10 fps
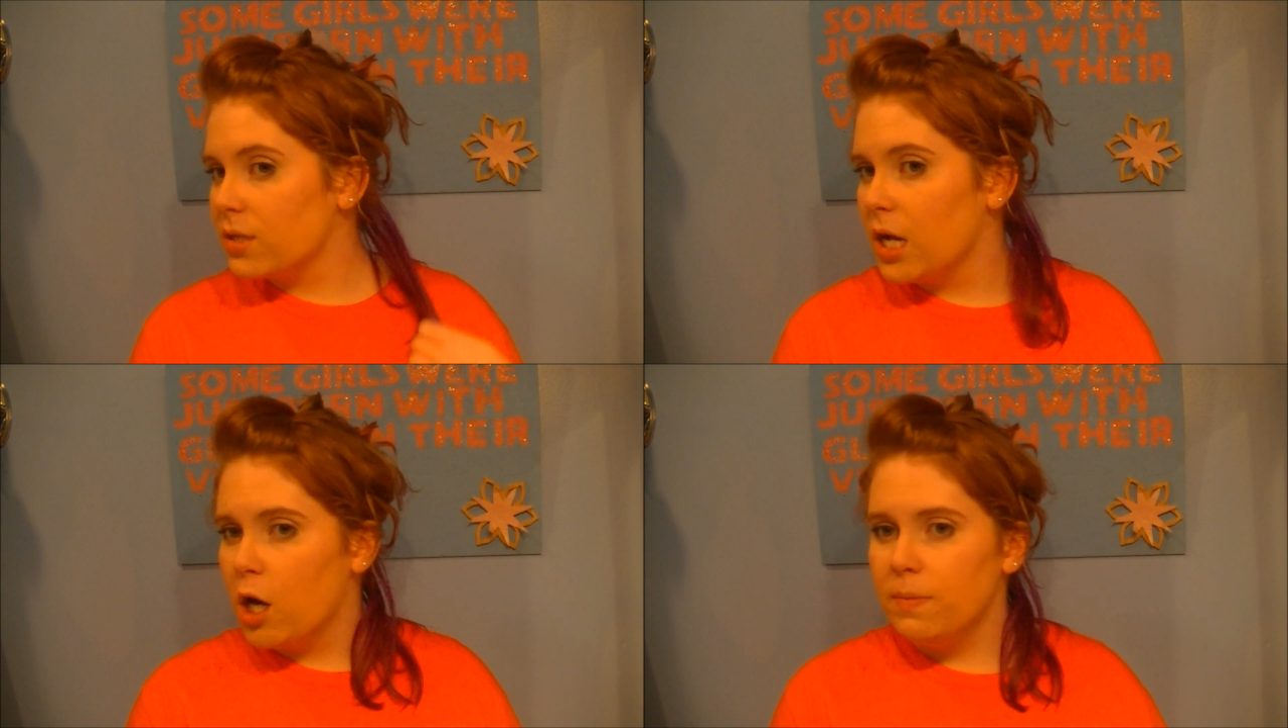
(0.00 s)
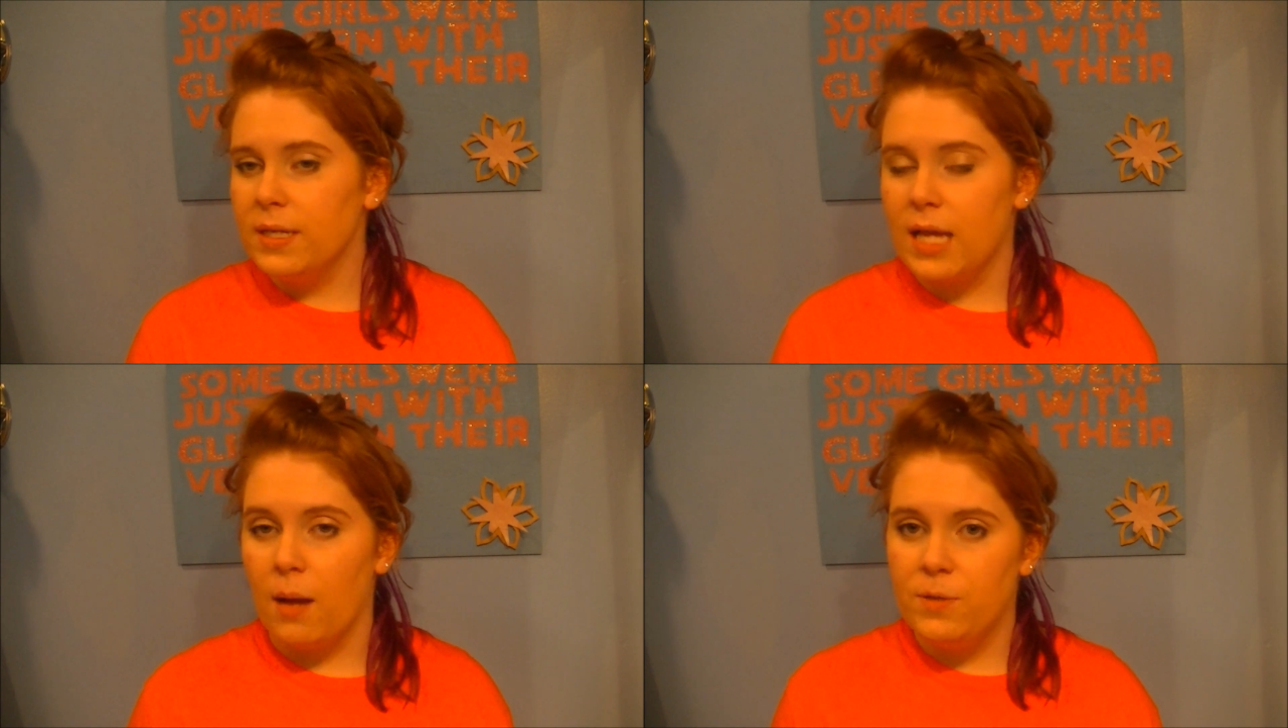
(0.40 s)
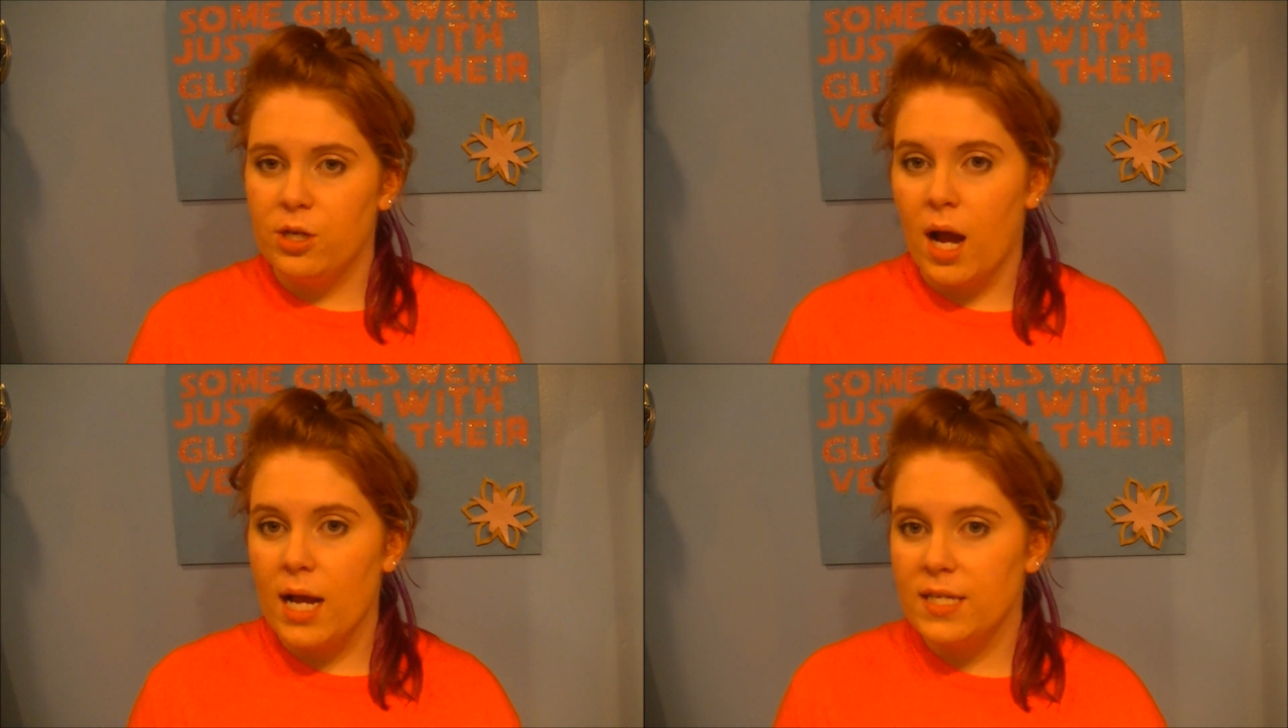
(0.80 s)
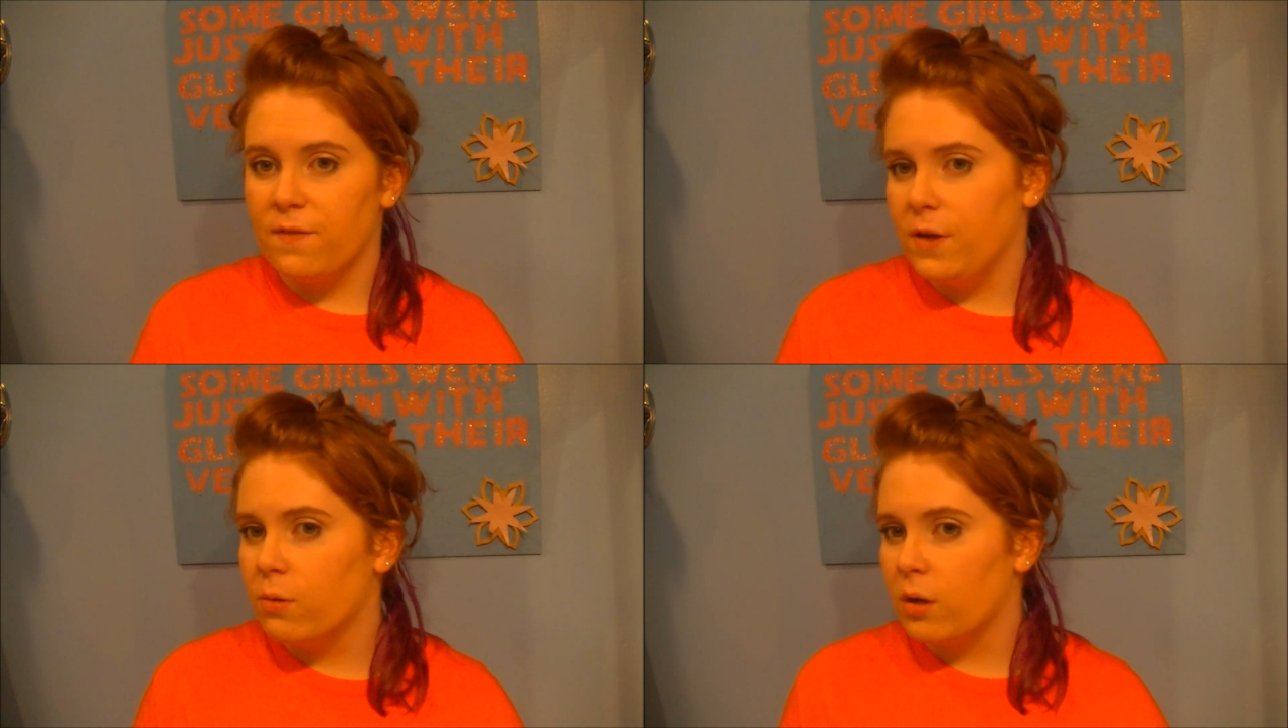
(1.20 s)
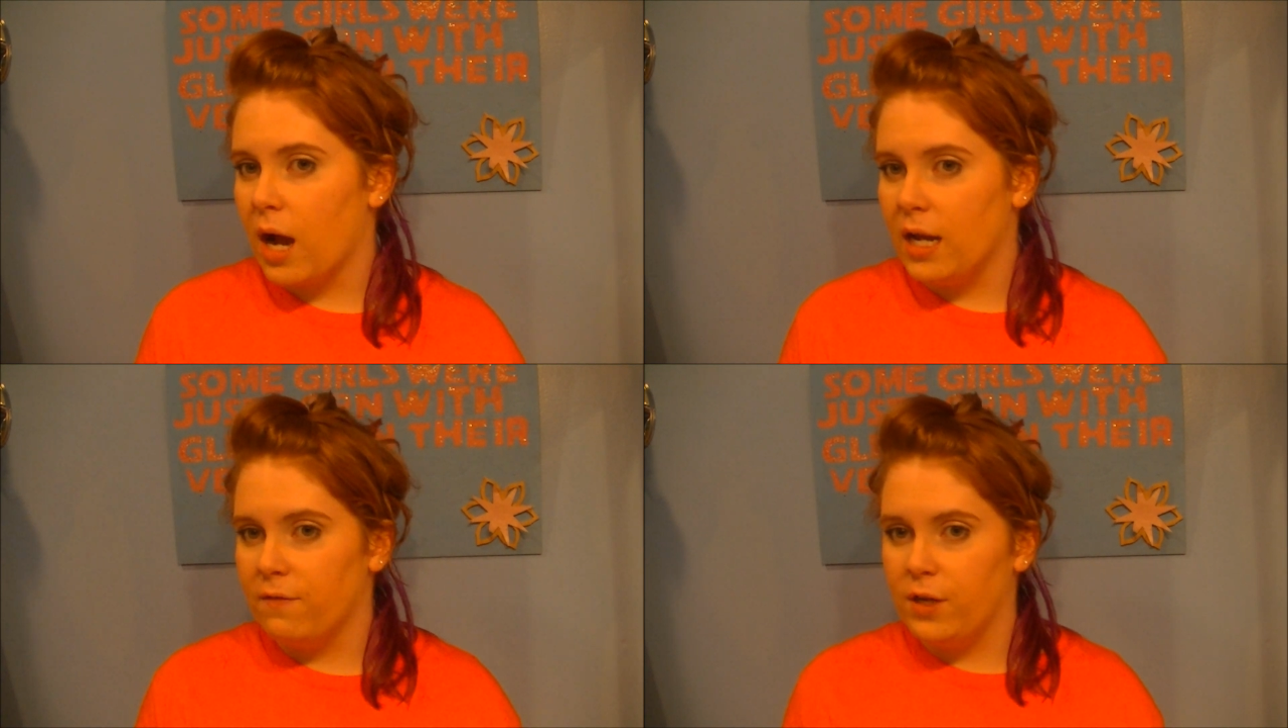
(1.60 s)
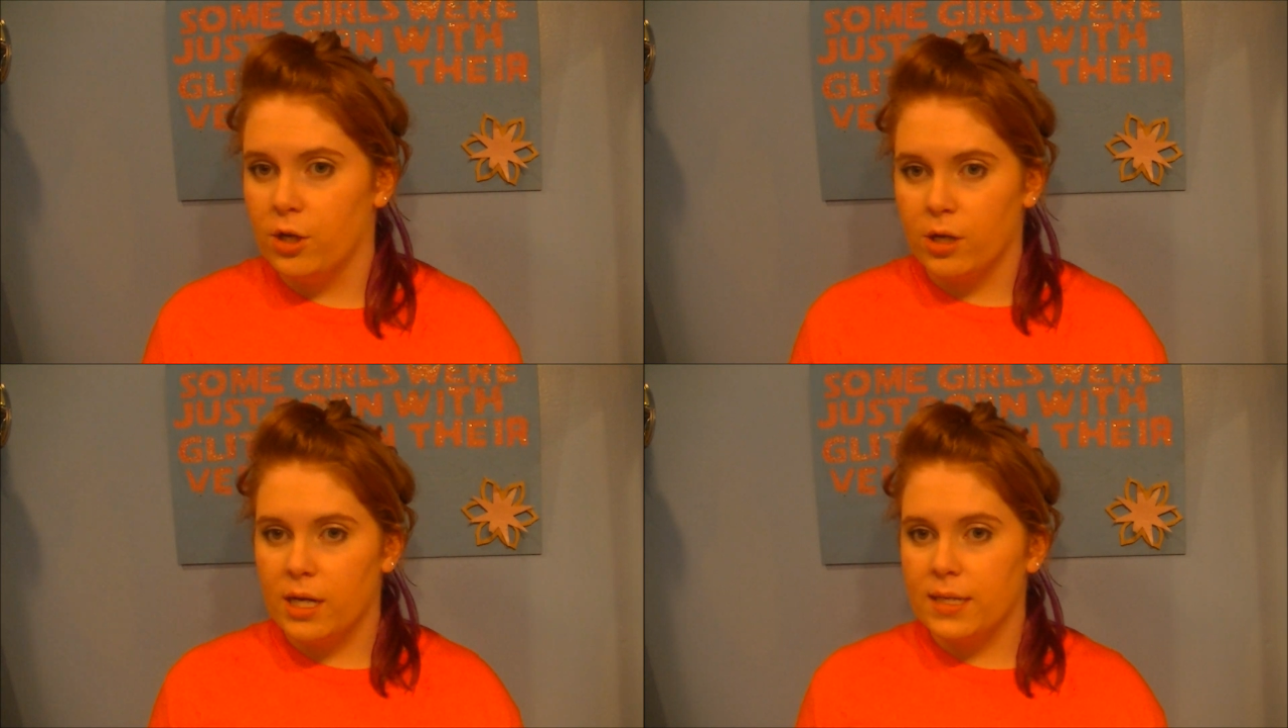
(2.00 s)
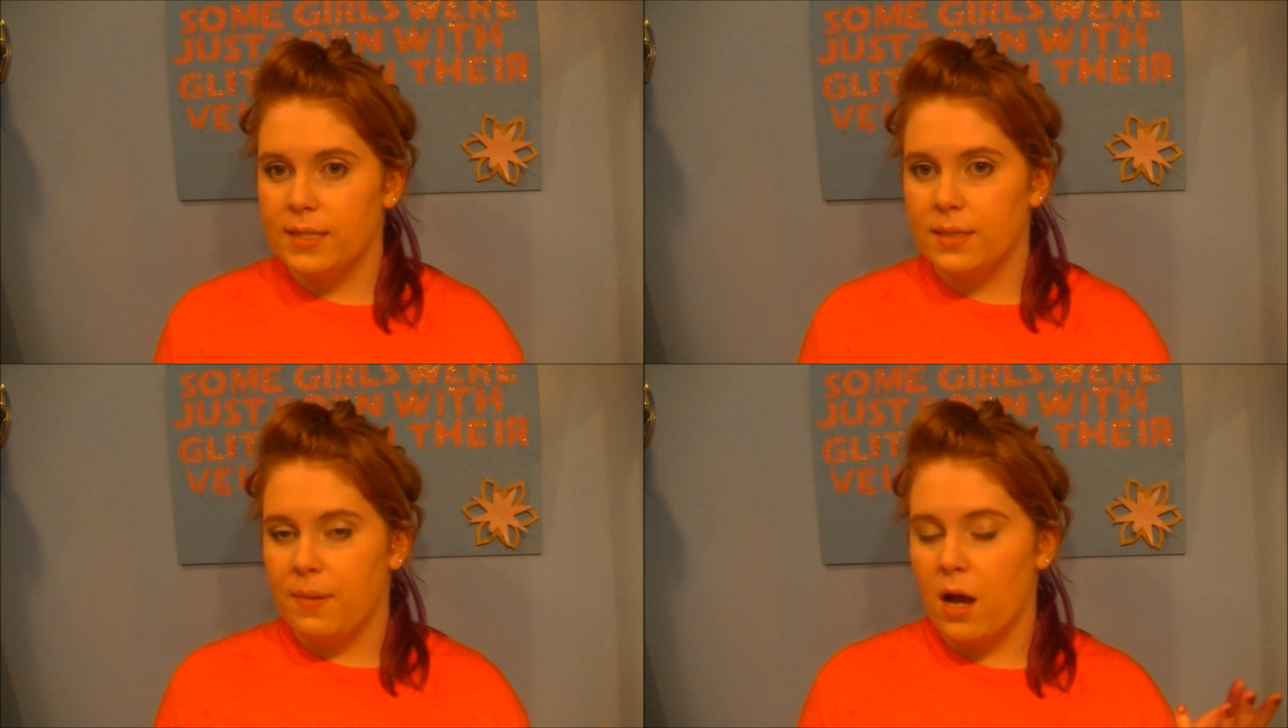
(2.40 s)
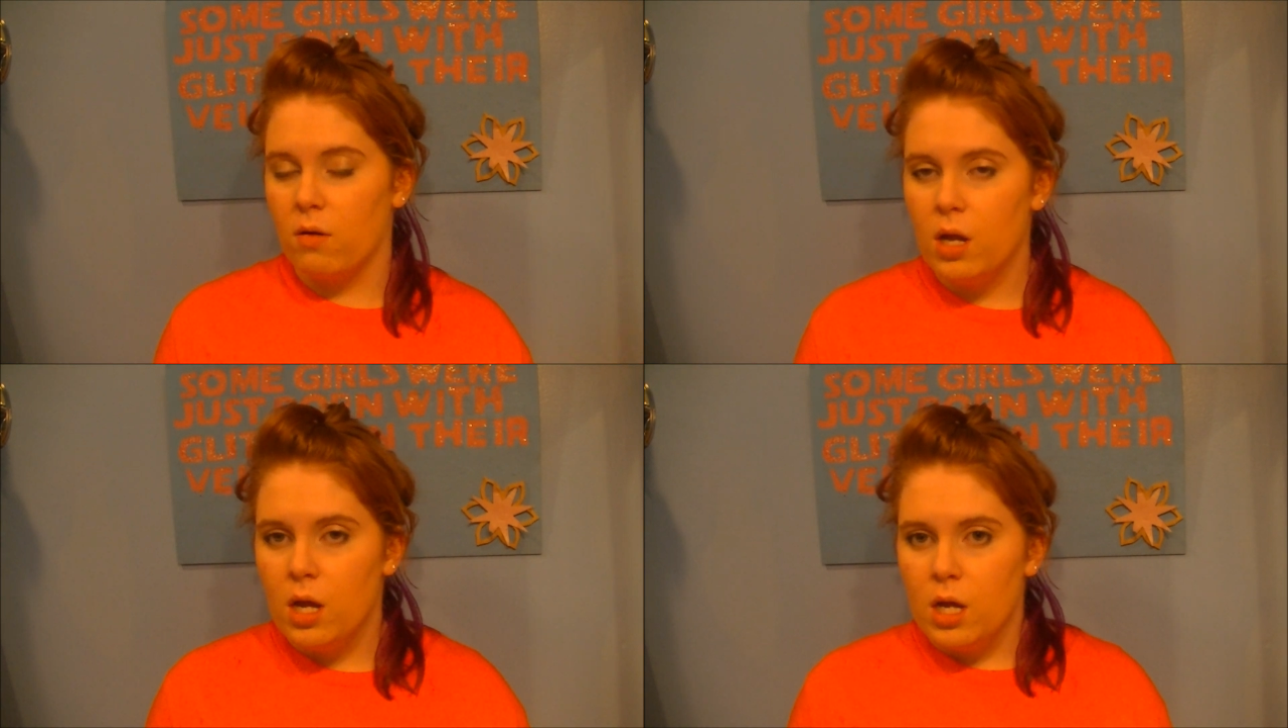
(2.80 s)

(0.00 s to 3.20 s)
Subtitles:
So I hope this helped you guys if you were kind of curious about